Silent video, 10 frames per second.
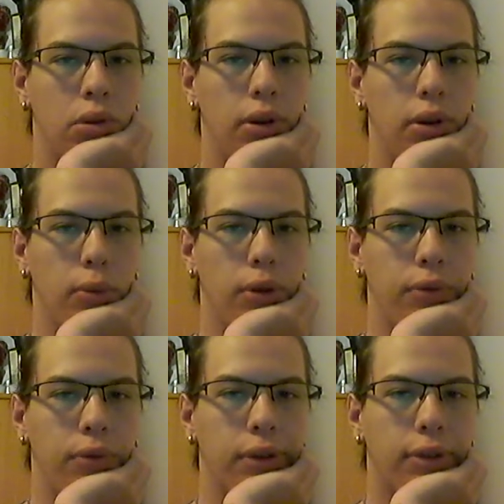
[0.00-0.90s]
Well, 1
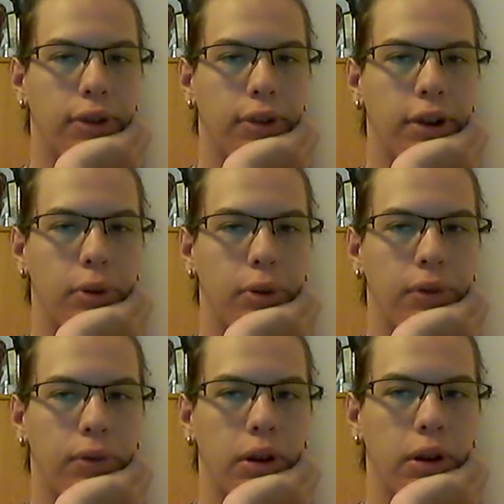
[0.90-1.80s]
foot is
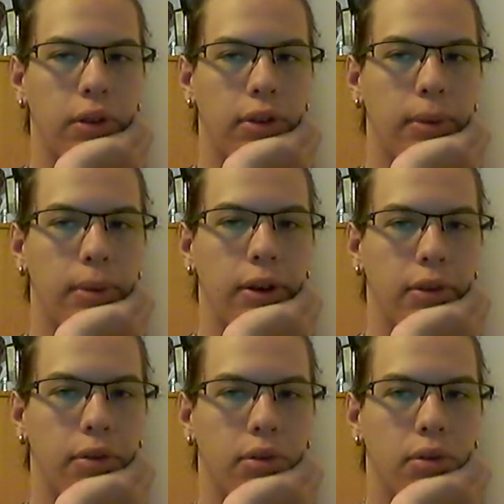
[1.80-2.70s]
30.48
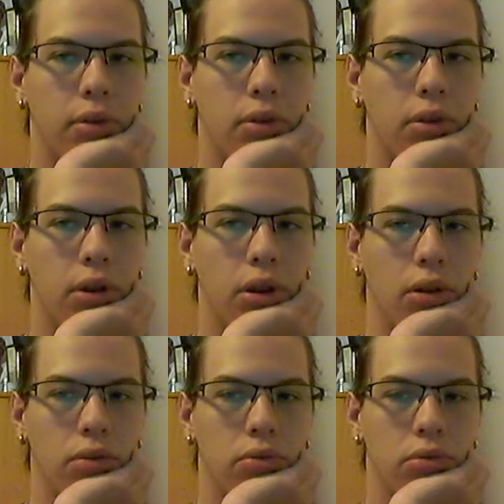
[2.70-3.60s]
centimeters. So,